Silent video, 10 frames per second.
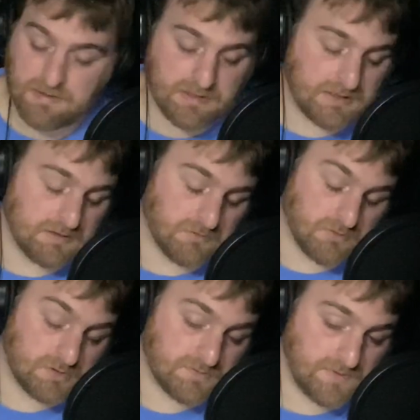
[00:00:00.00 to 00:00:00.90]
think it
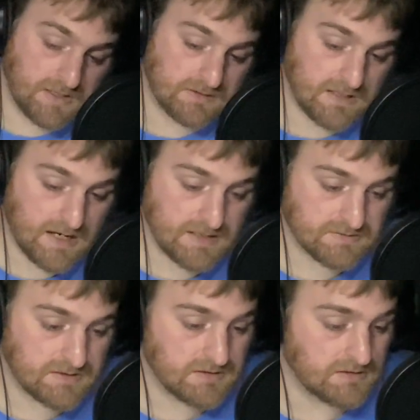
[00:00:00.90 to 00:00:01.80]
looks
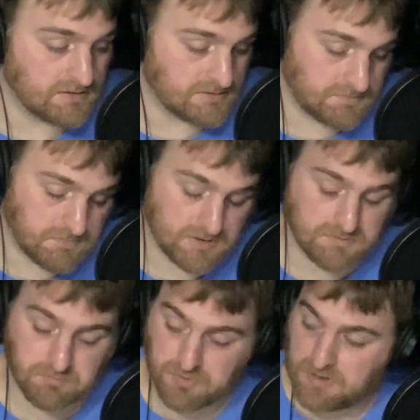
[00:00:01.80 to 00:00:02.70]
fantastic, and it's
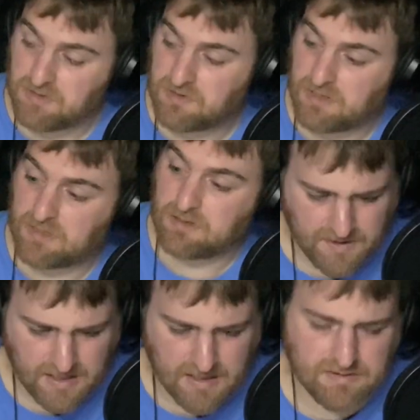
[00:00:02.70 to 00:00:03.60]
pretty thick.
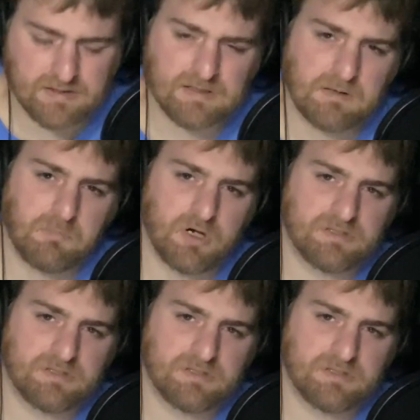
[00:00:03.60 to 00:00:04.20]
I think I bought a